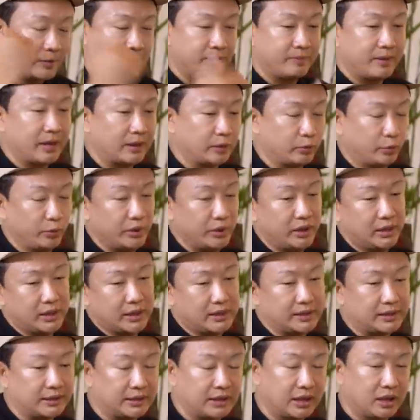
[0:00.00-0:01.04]
coming back, we
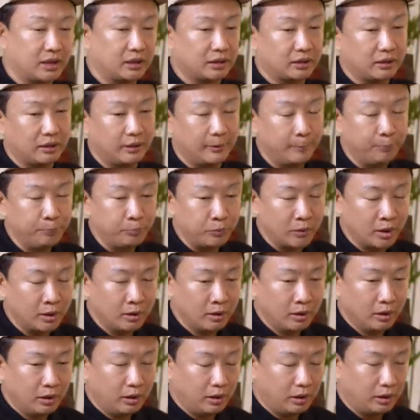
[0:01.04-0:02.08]
as a Naga,
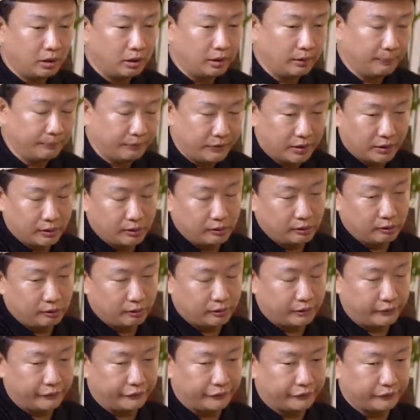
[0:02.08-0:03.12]
there are a
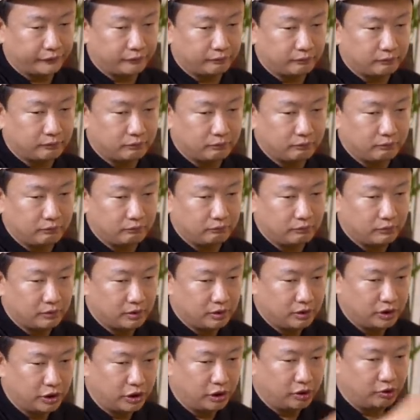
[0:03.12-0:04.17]
lot of
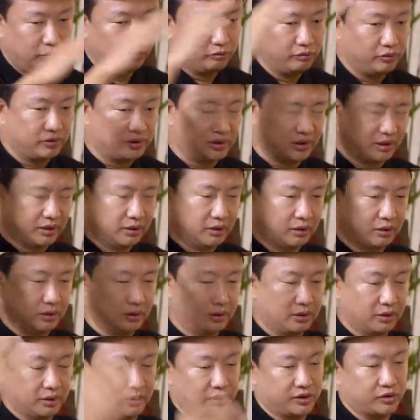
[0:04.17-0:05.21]
news
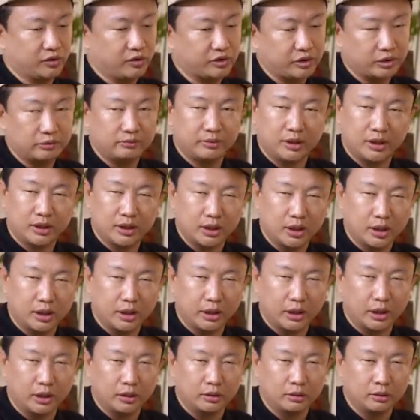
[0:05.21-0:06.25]
in the social media
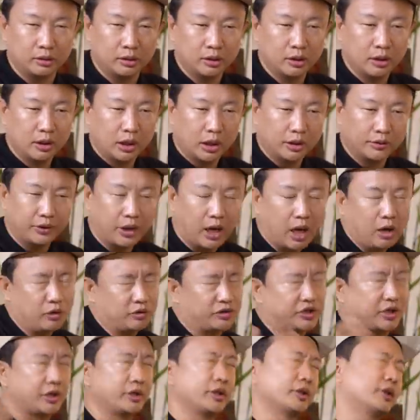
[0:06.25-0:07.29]
and the
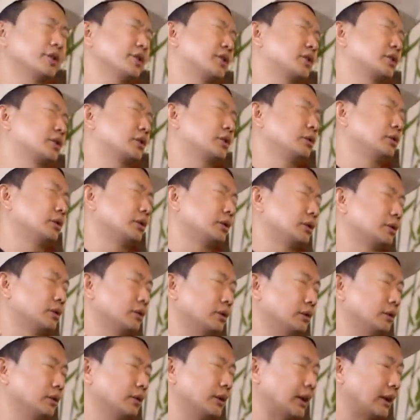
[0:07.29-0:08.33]
outsiders,
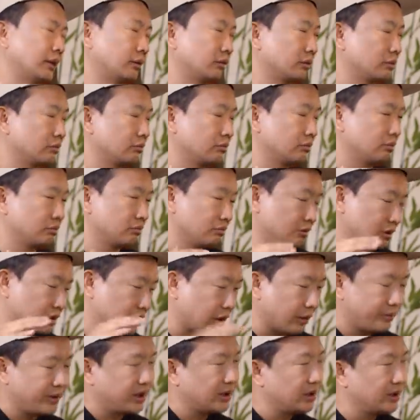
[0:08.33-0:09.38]
like
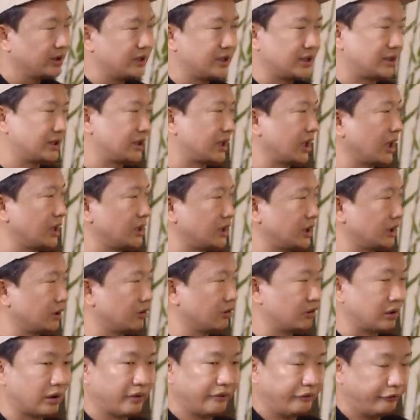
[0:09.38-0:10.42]
coming
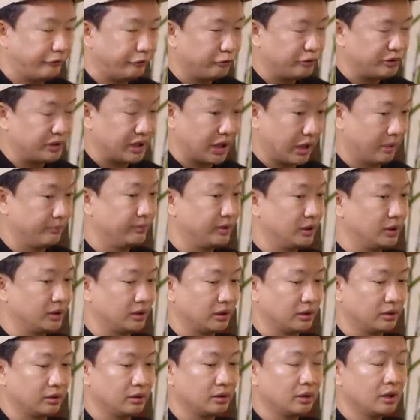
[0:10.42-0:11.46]
dictating on our food
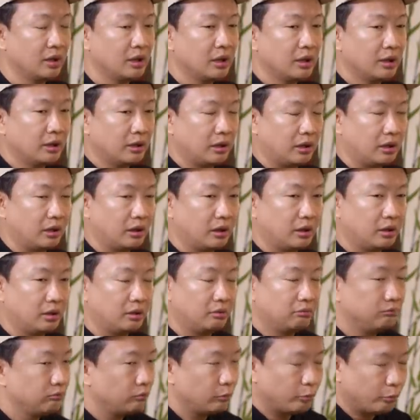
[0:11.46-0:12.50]
habit and
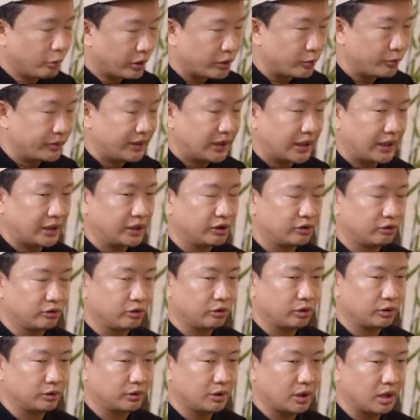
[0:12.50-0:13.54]
whether we like it or
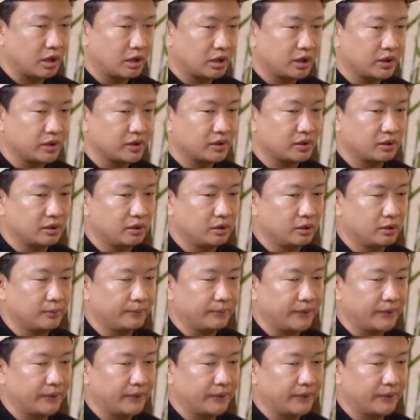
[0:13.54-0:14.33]
not, Nagas.